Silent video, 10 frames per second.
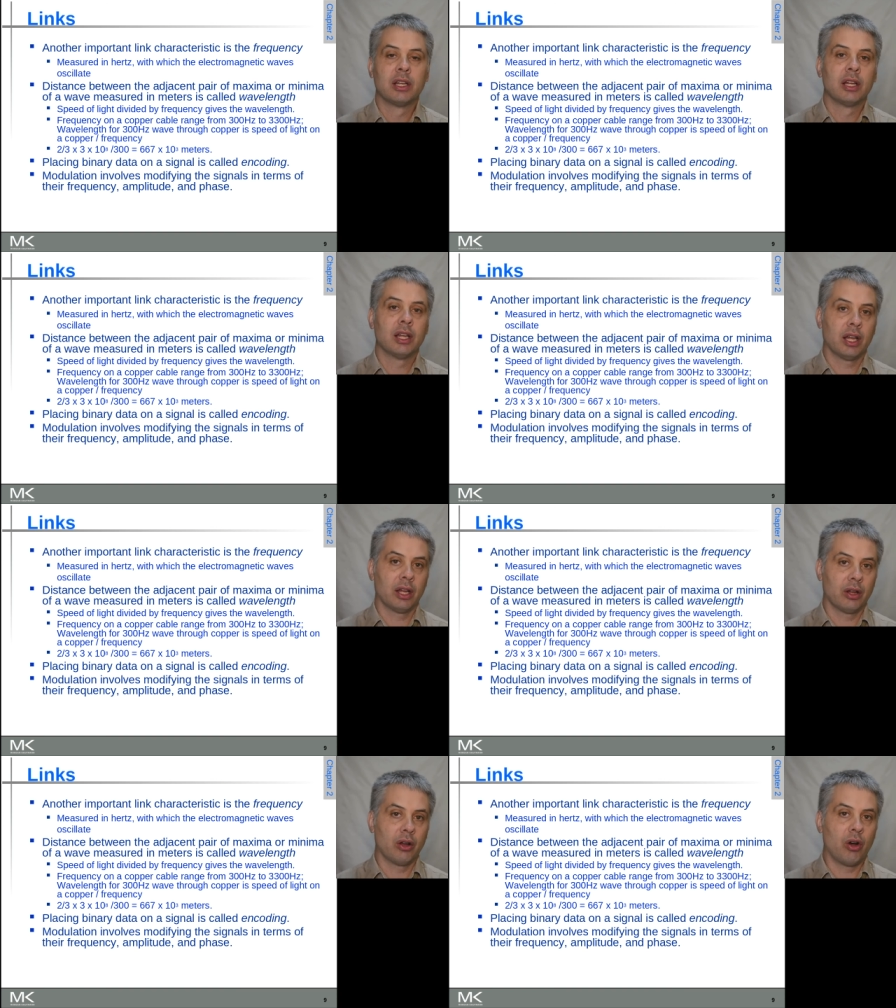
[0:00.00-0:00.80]

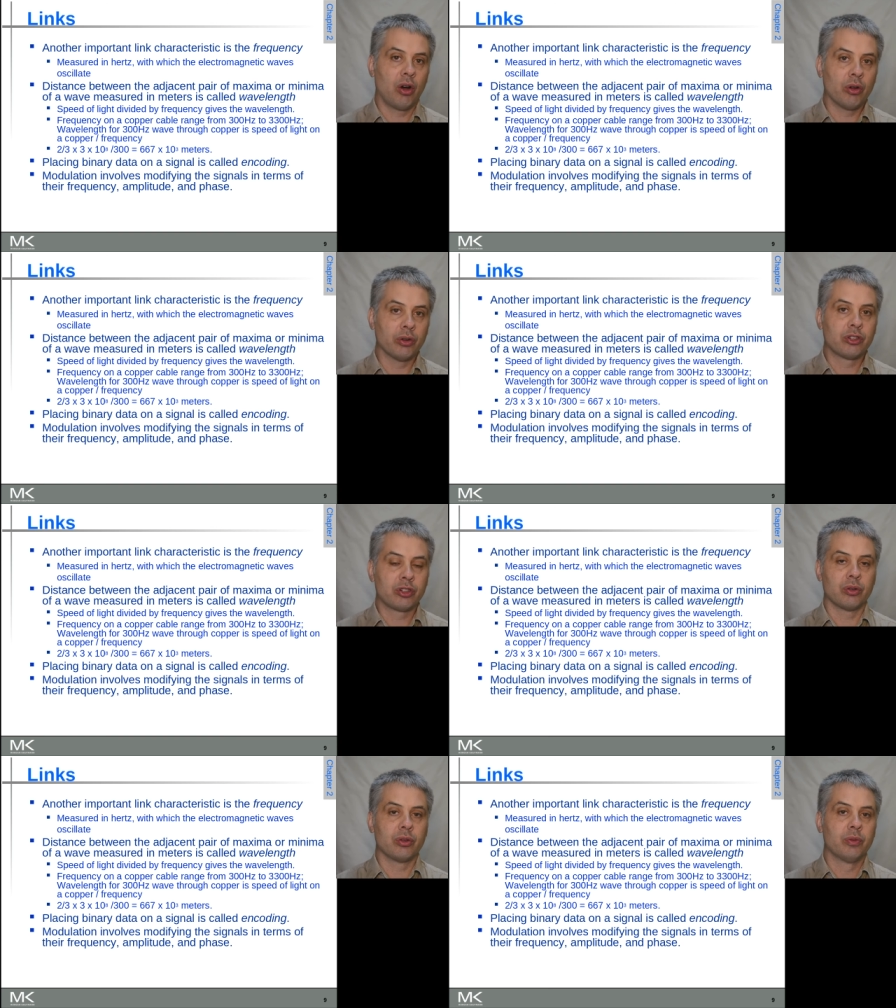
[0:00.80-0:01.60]
uh,
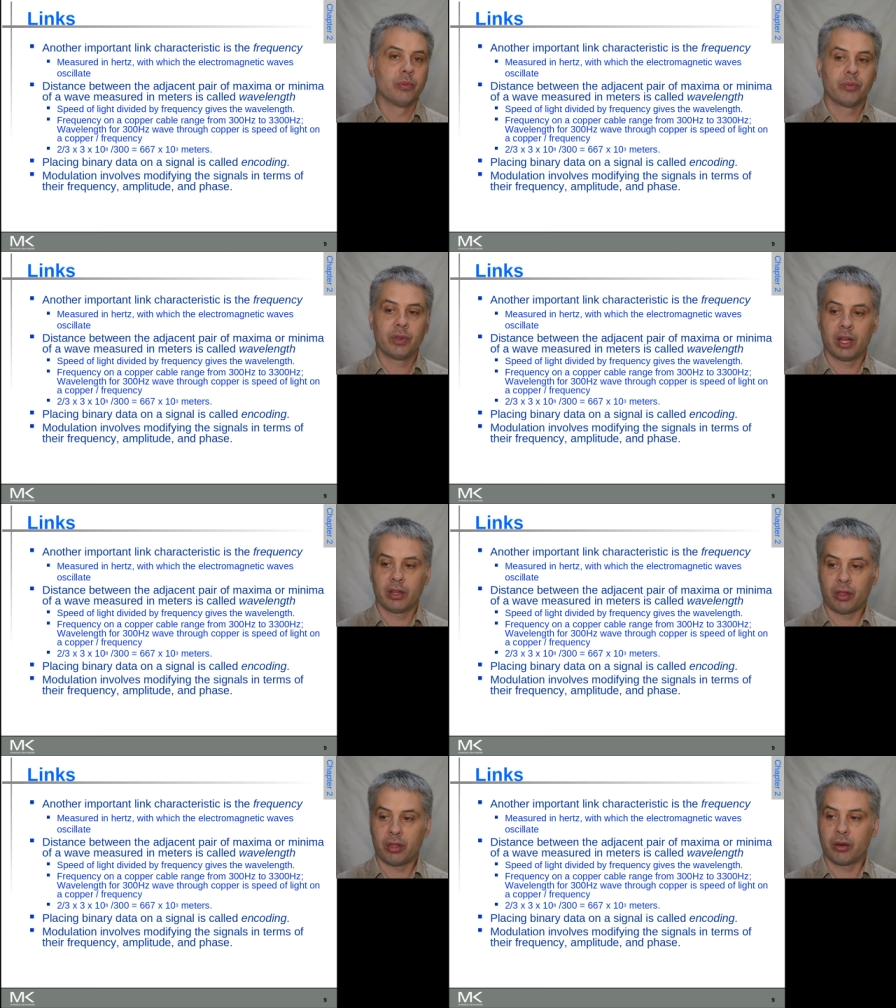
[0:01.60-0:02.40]
onto uh,
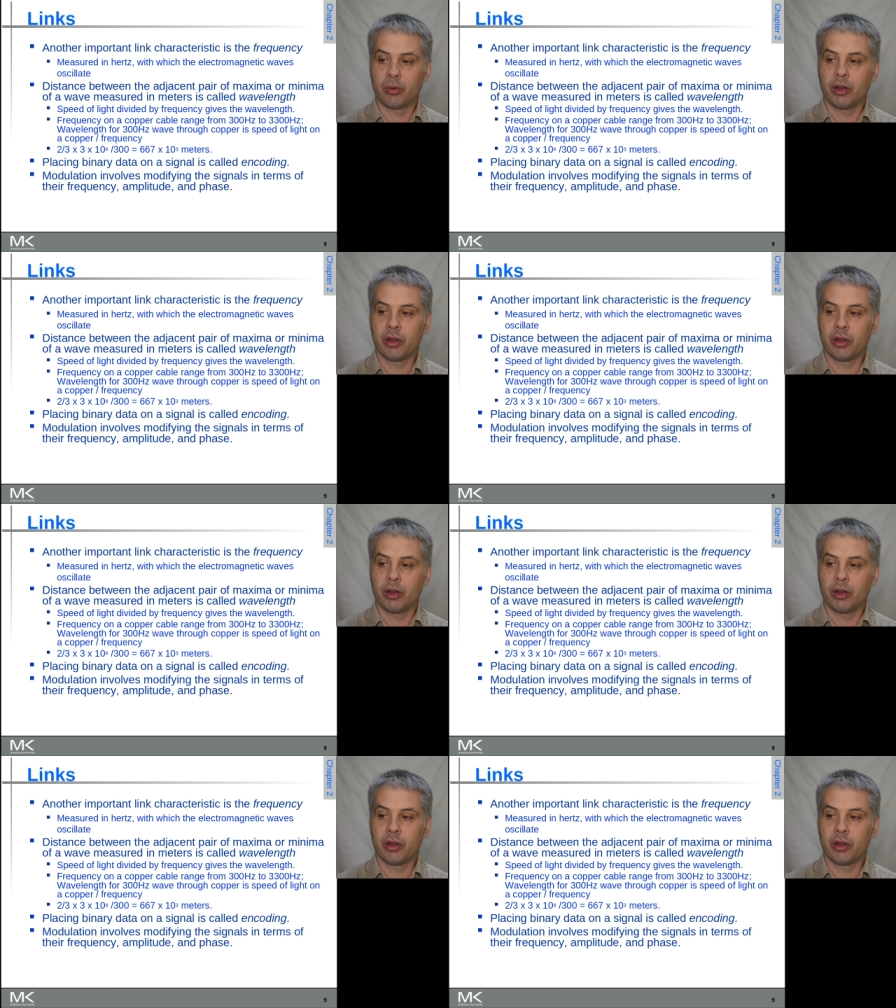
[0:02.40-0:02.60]
the signal.